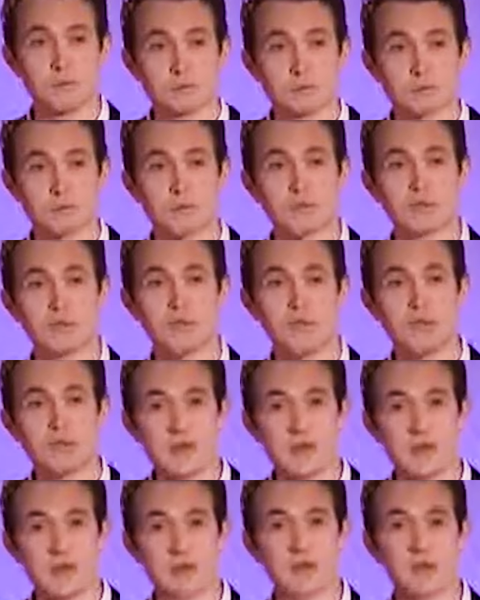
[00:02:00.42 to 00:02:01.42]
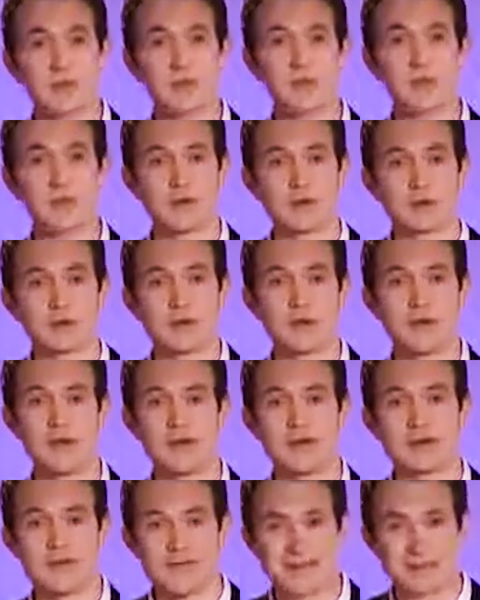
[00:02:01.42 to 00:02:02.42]
Muslims in Europe could learn
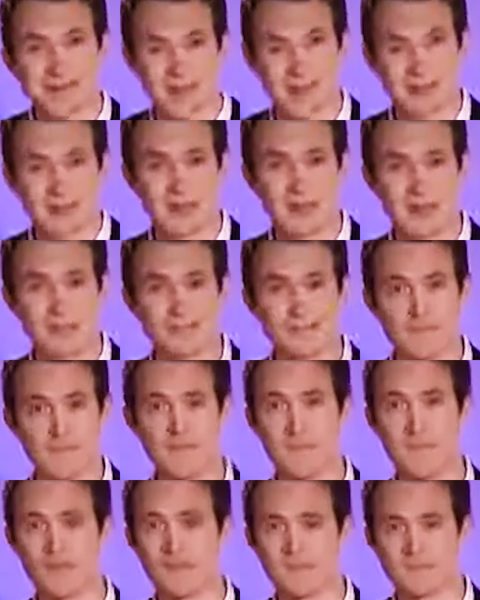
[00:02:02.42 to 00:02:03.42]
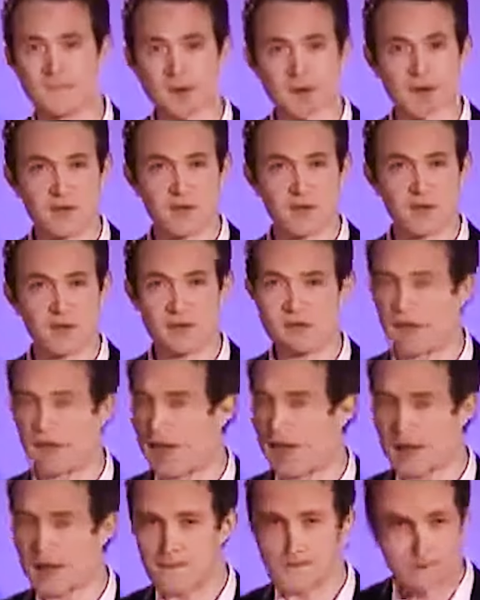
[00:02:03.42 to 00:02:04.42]
today, as fast as
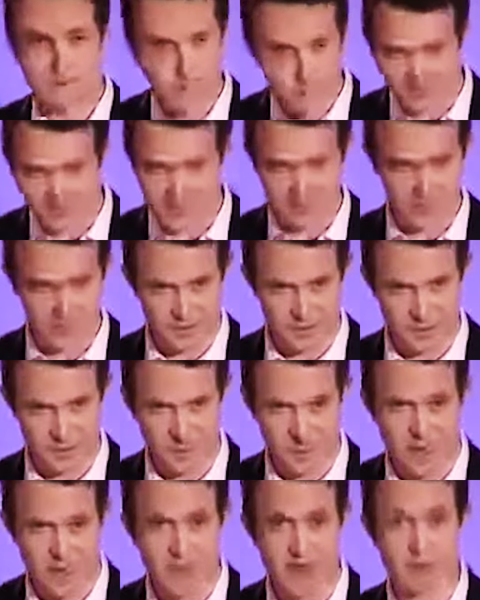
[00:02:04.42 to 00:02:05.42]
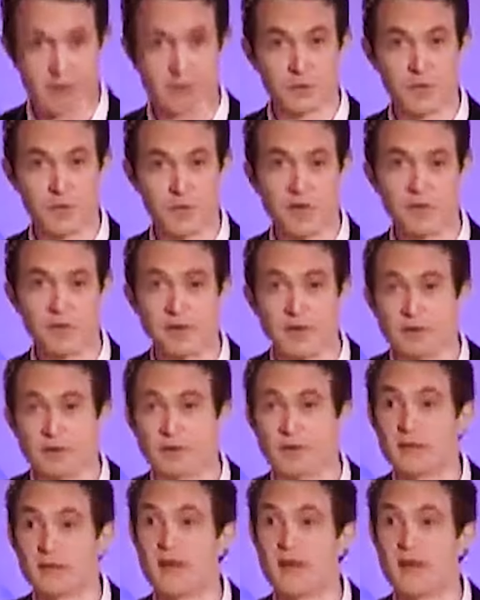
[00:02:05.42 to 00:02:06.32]
possible, it would be this.